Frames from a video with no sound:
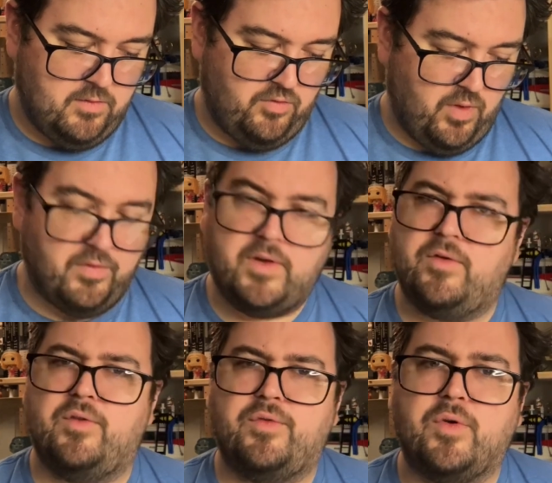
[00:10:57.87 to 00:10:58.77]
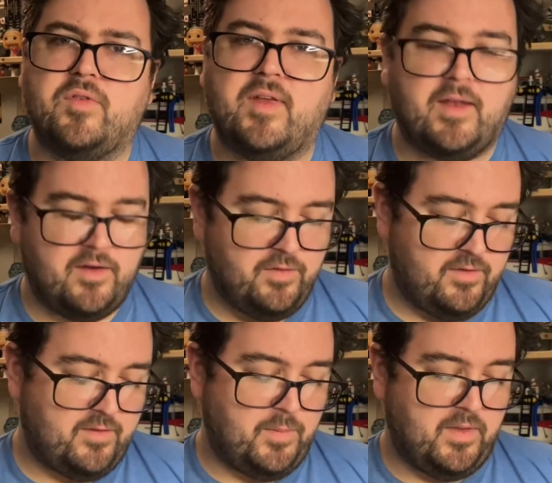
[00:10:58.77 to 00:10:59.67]
1,200, 1,400,
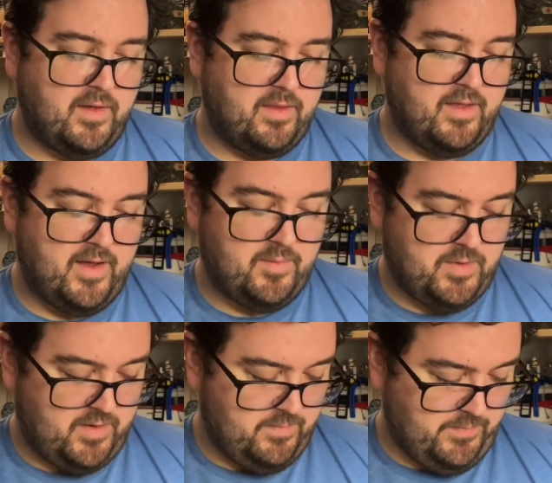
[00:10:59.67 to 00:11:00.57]
something like that. But